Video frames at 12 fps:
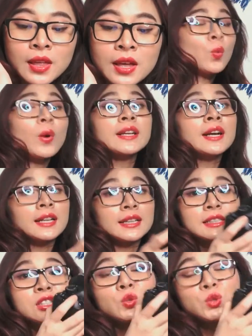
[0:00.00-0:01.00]
One click
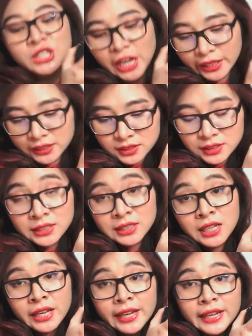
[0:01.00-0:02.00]
to change
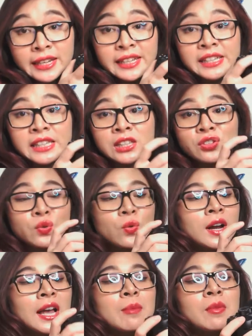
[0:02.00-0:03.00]
in your
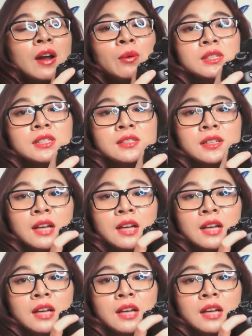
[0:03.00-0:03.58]
camera, which is,